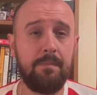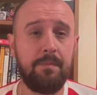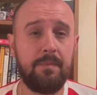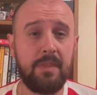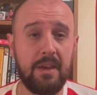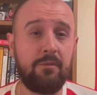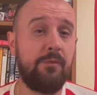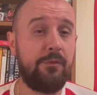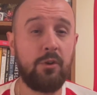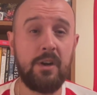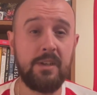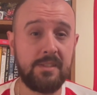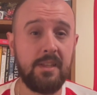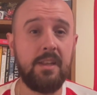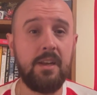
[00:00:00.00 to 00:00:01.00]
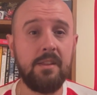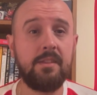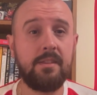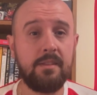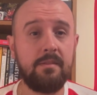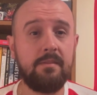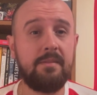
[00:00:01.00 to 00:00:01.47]
Thankfully for us,
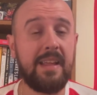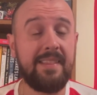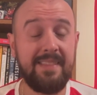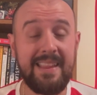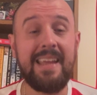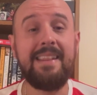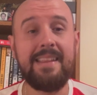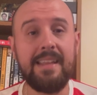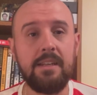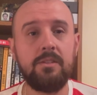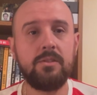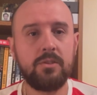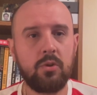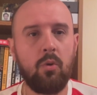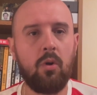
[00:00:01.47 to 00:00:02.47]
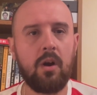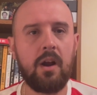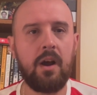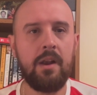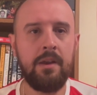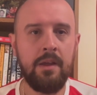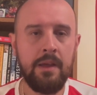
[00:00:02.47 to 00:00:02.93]
they didn't score
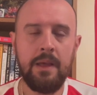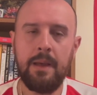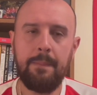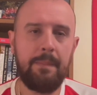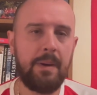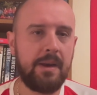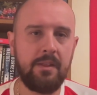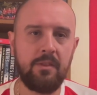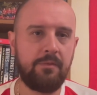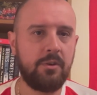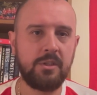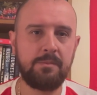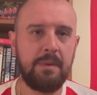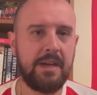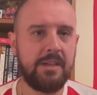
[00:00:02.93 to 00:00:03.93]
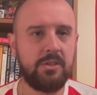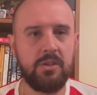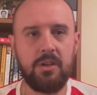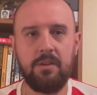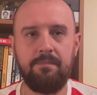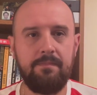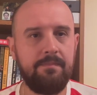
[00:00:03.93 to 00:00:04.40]
on. But in the first match,
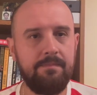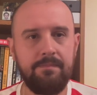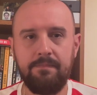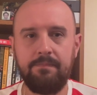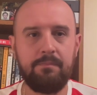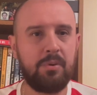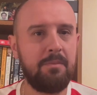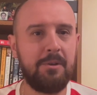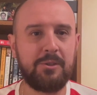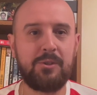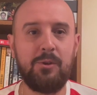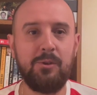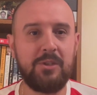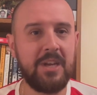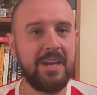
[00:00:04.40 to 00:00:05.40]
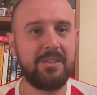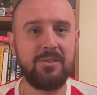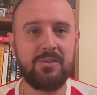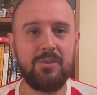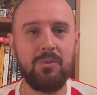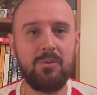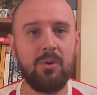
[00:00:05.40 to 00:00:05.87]
pretty much two
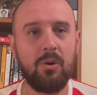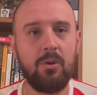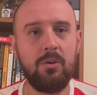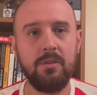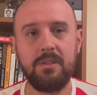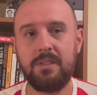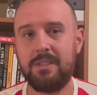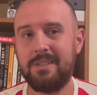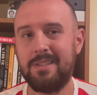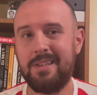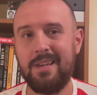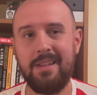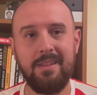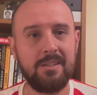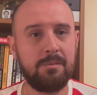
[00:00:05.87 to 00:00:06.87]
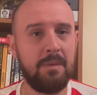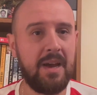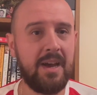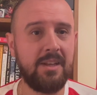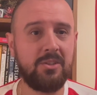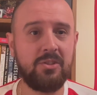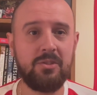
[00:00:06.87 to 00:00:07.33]
chances, two goals. In this
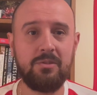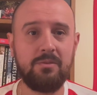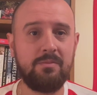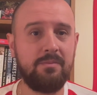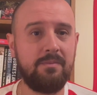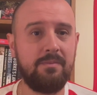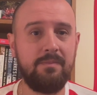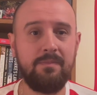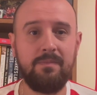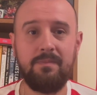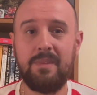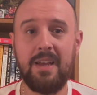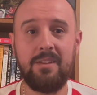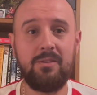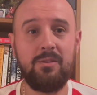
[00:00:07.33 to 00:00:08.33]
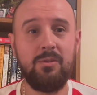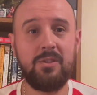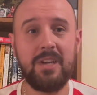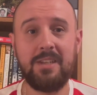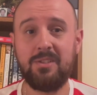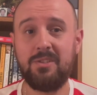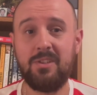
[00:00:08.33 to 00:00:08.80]
match, they had two
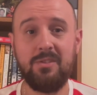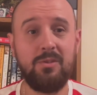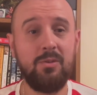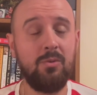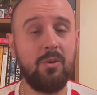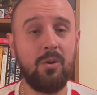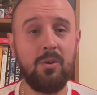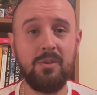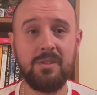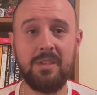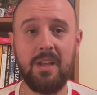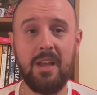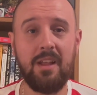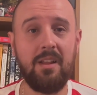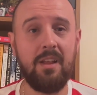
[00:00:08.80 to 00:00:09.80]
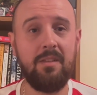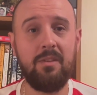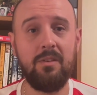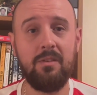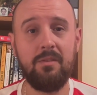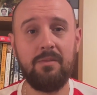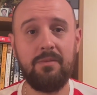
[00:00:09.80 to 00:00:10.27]
chances and two goals in
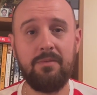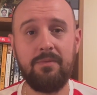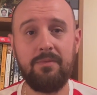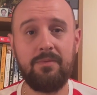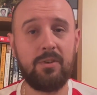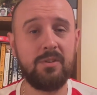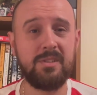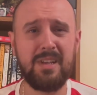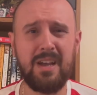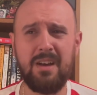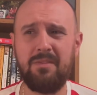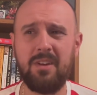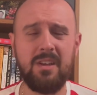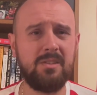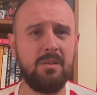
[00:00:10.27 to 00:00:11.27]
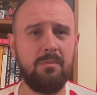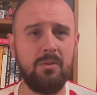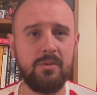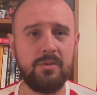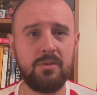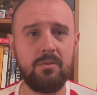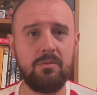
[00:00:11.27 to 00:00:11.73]
the first half. I guess they
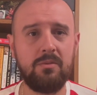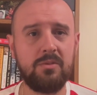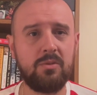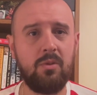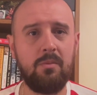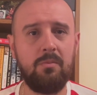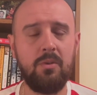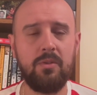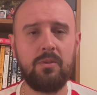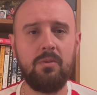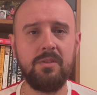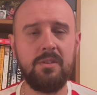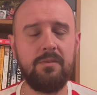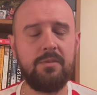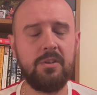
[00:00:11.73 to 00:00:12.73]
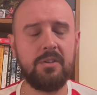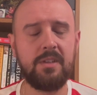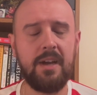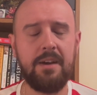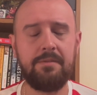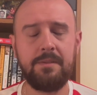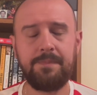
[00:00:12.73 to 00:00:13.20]
both scored both goals in the first
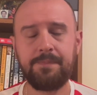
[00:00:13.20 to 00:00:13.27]
half,